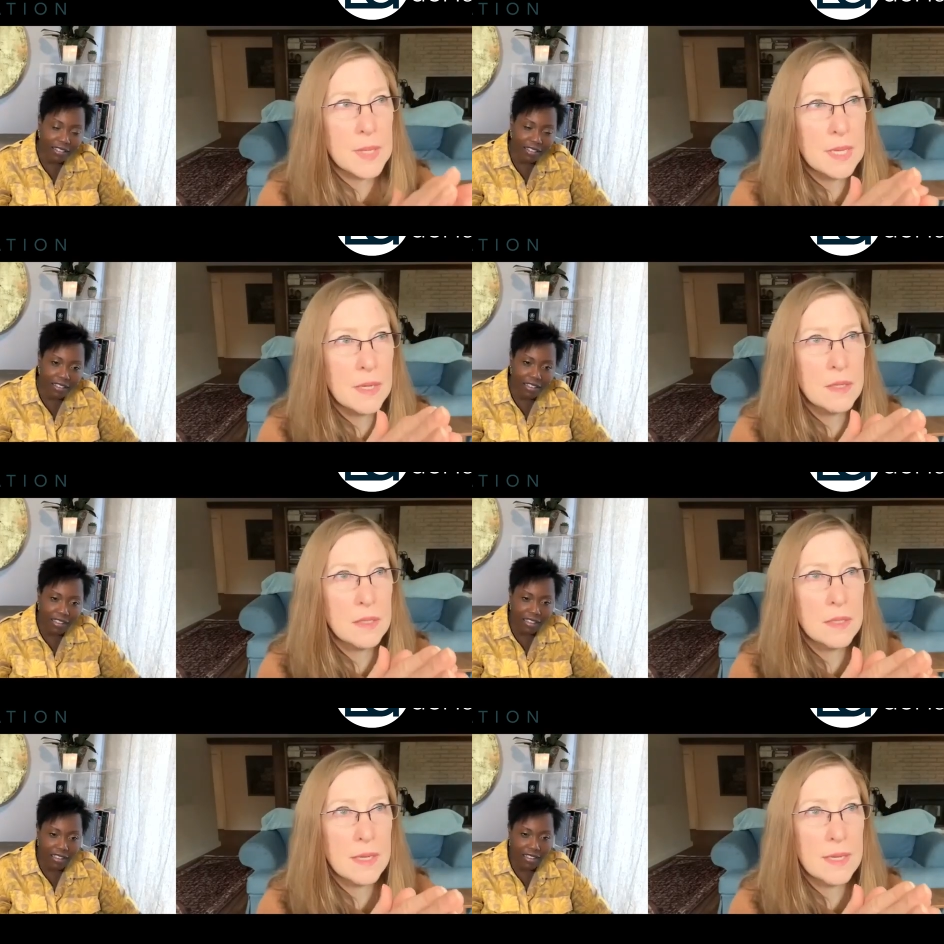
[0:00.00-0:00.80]

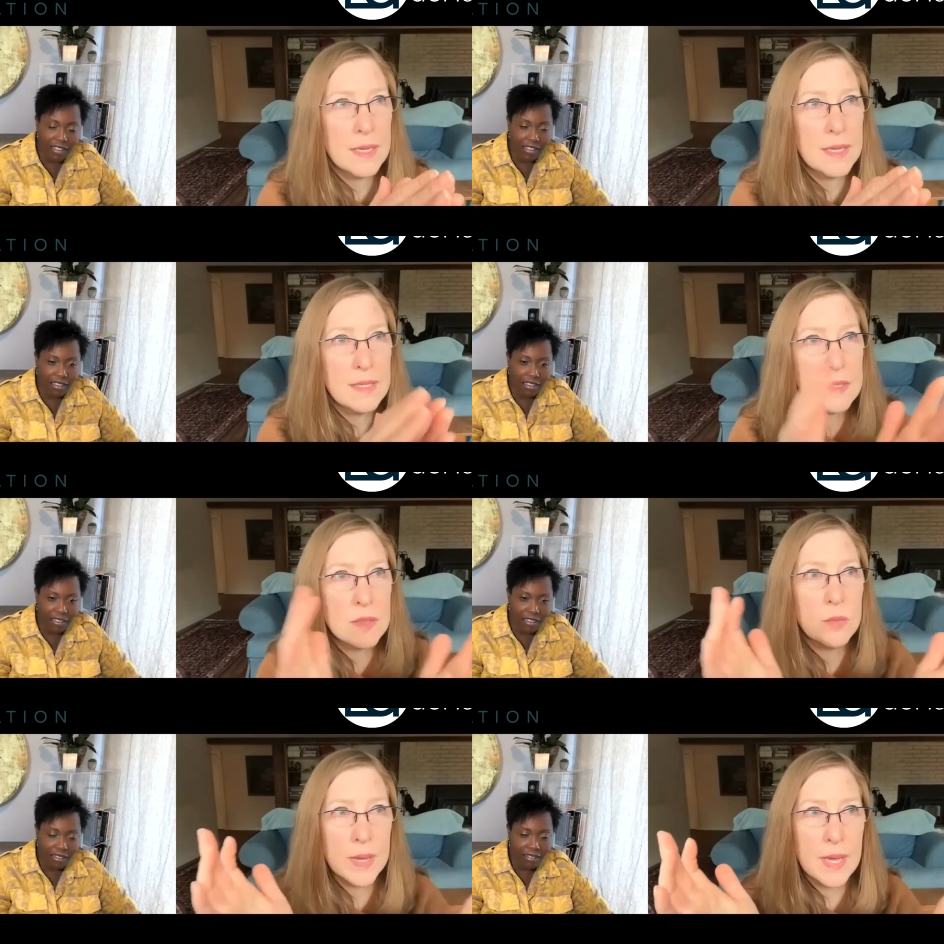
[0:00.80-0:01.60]
Speaker 1: mean, it
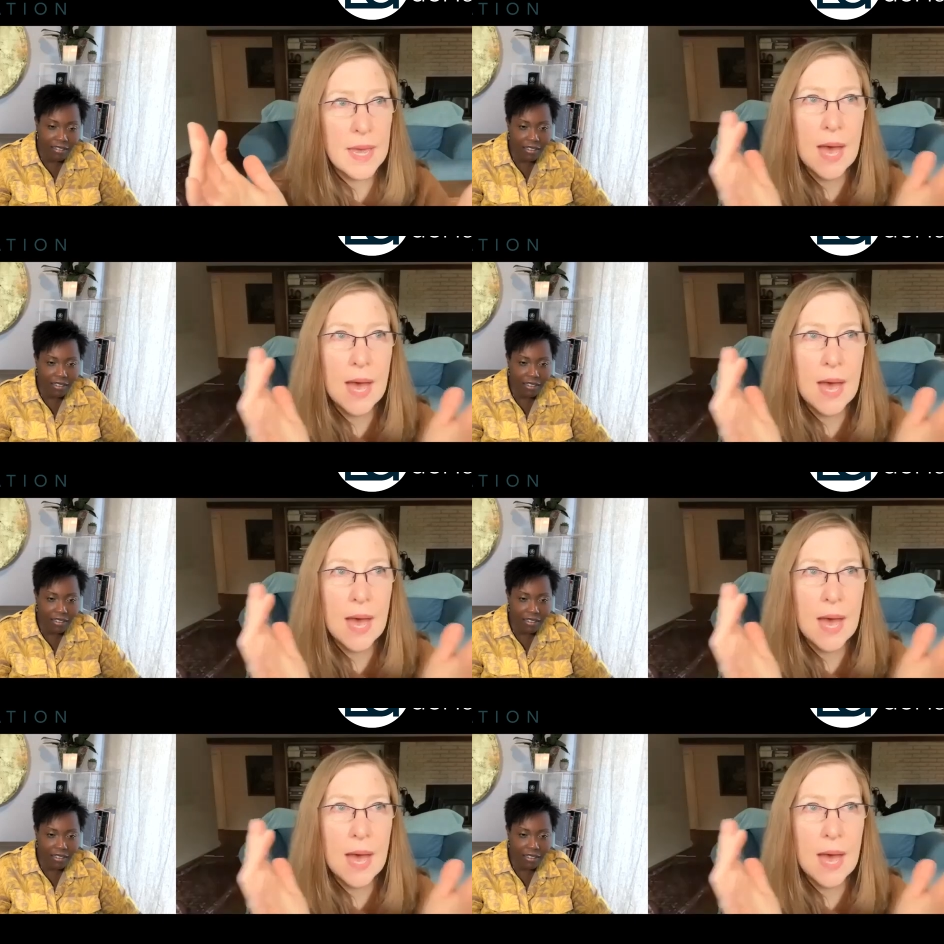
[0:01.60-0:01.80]
is the way,